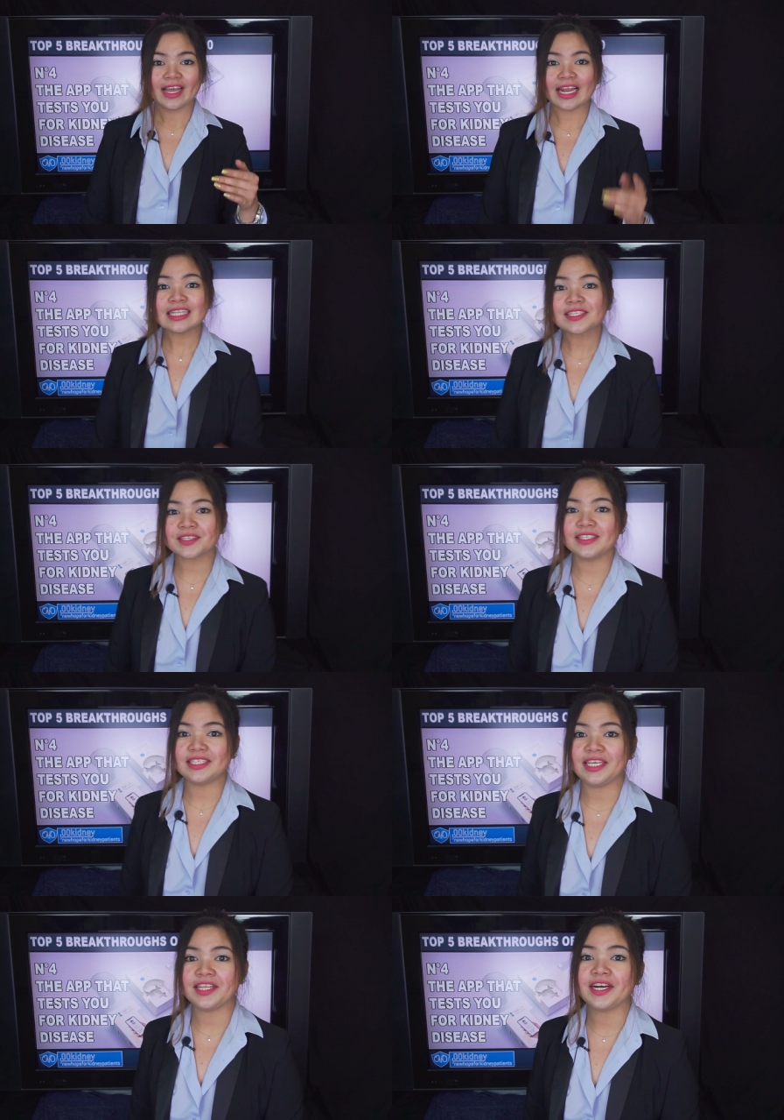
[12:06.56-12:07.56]
Let's
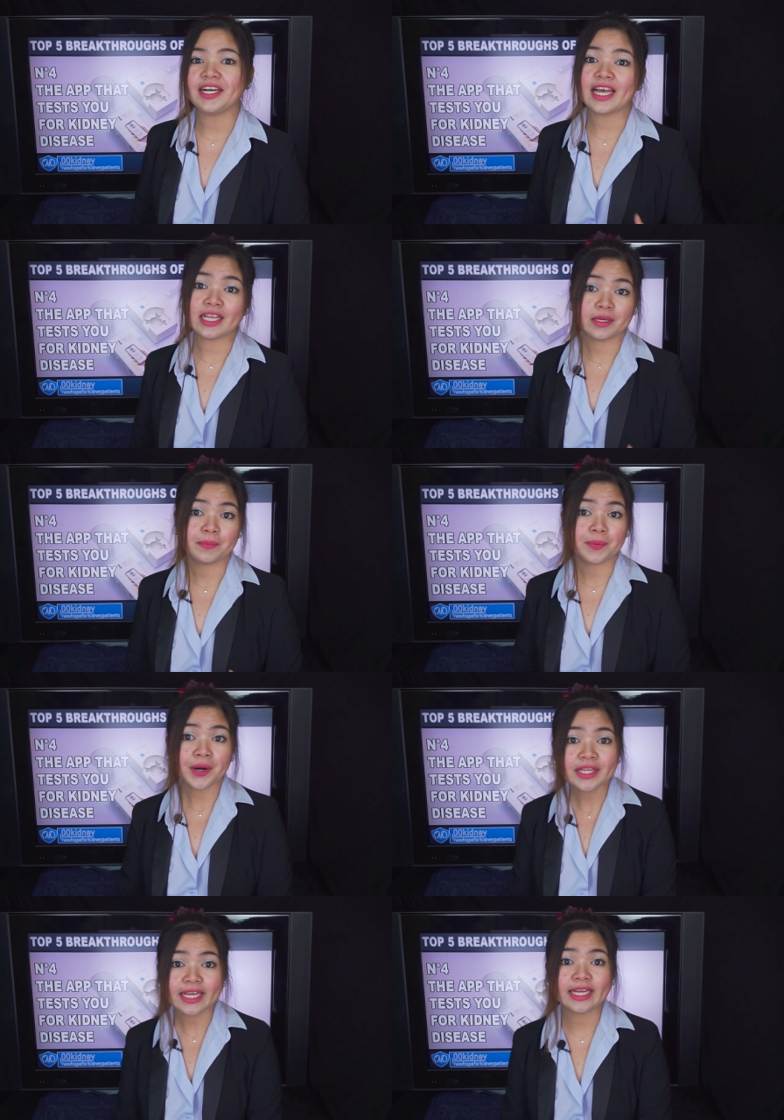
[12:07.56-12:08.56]
consider that
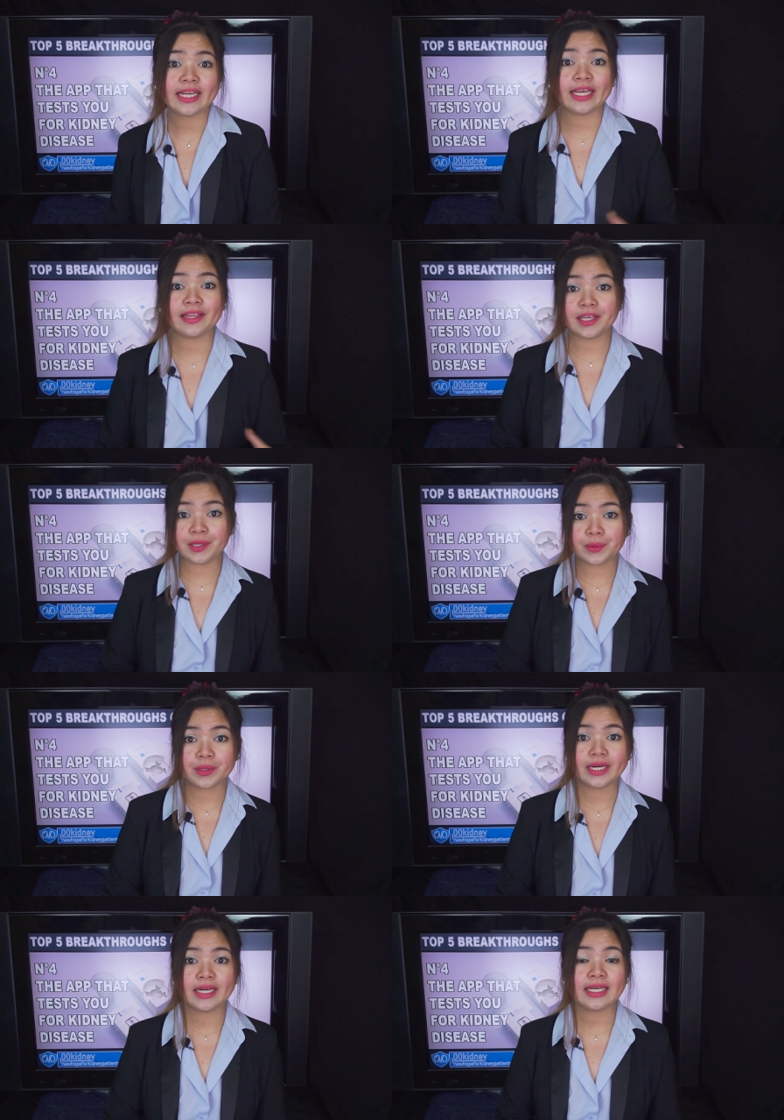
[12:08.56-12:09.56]
protein in the
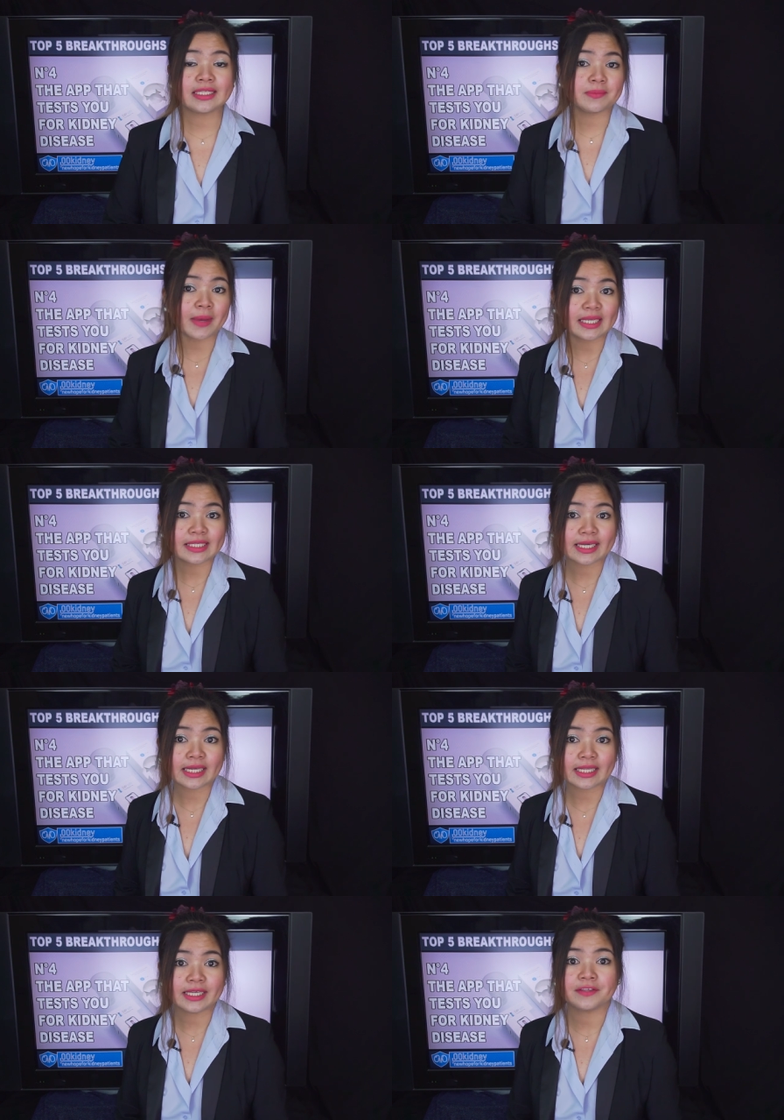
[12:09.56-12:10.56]
urine is
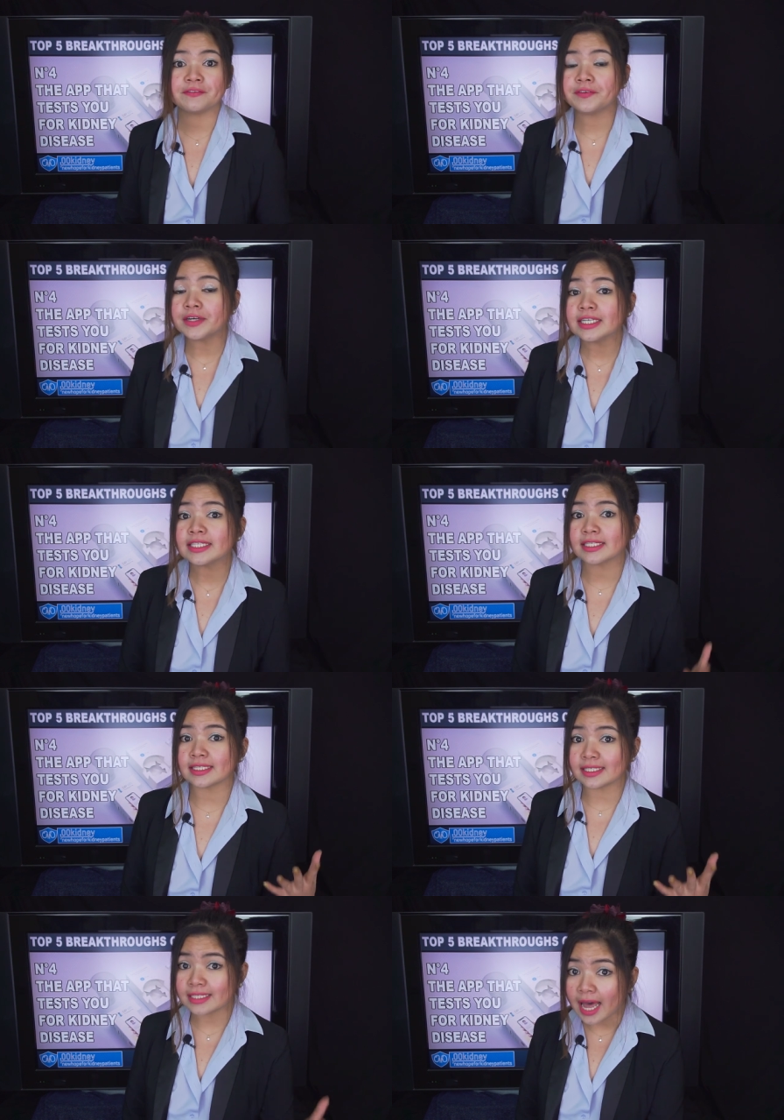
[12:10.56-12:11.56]
basically the
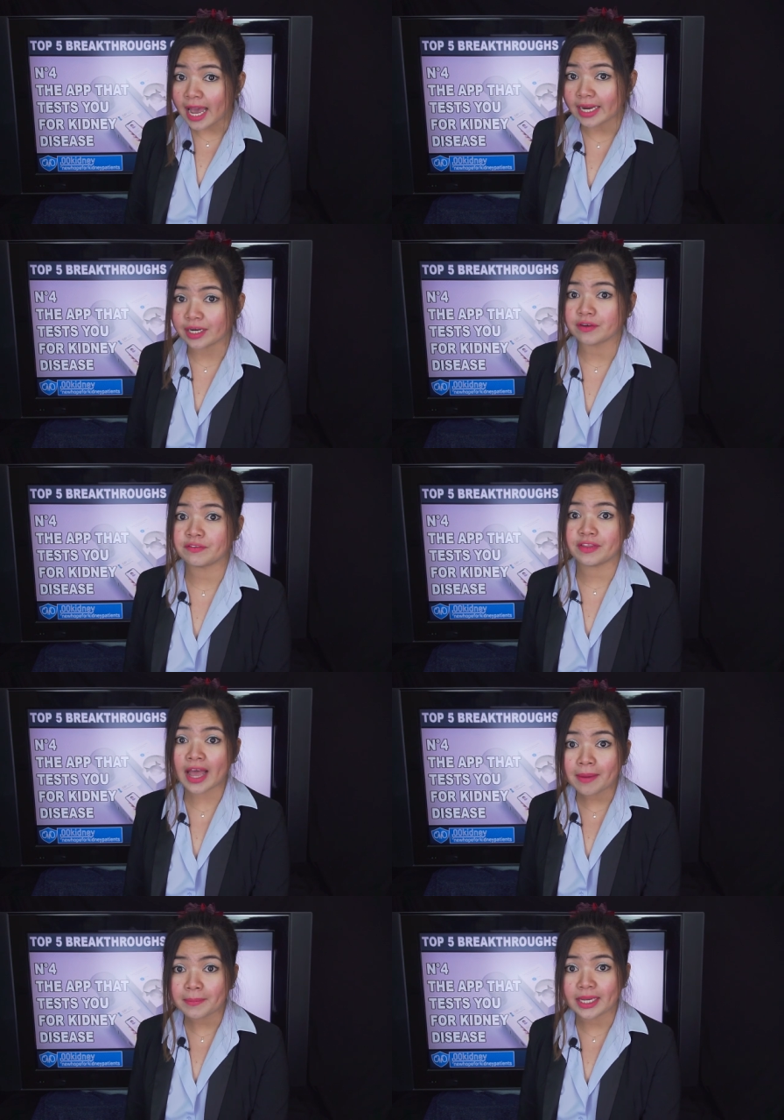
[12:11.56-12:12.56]
first sign of
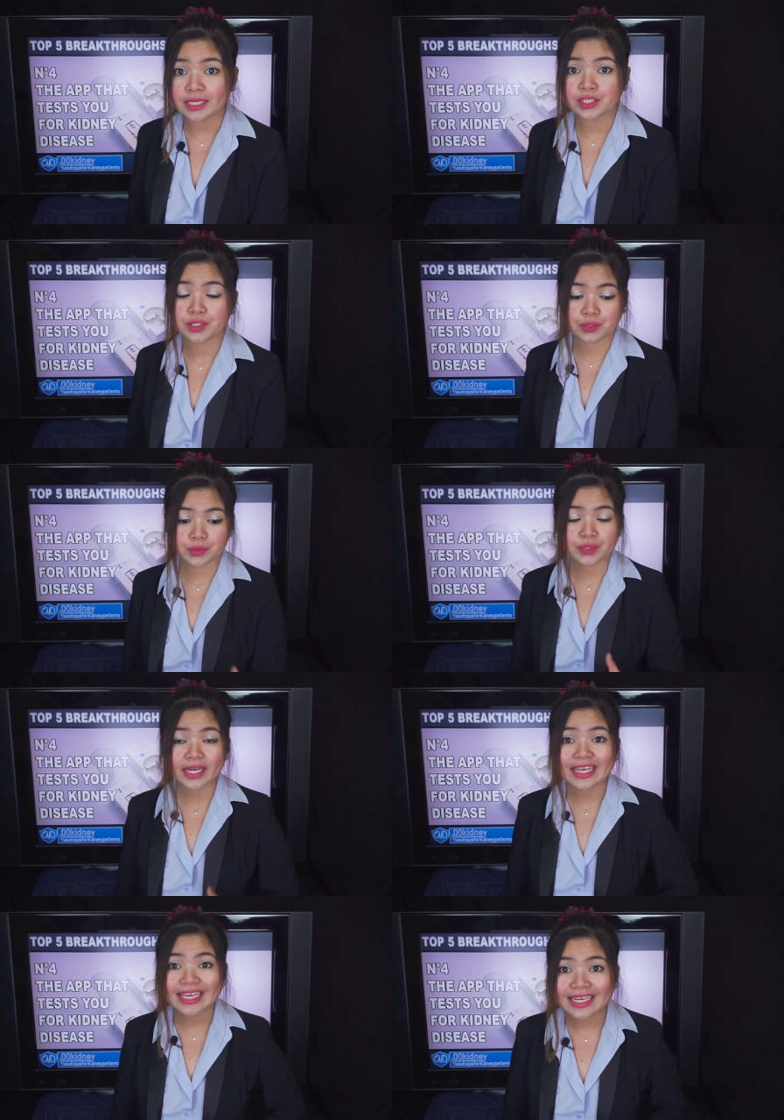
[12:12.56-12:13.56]
damage to
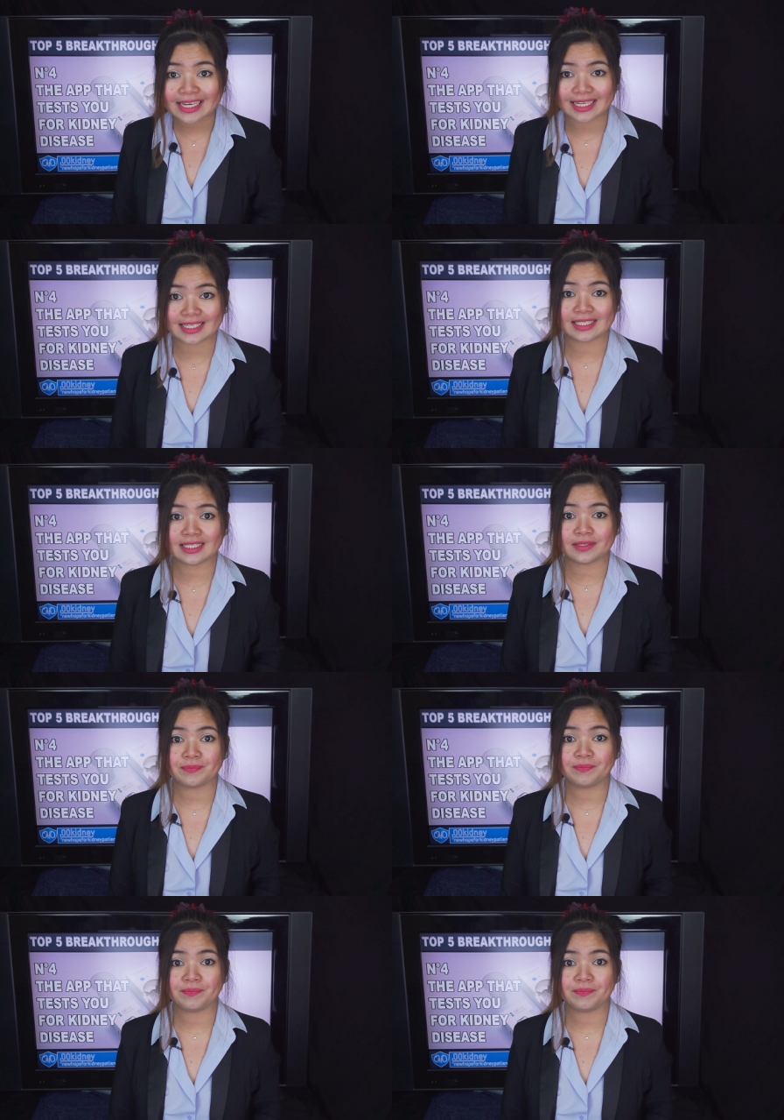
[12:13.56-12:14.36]
the kidneys.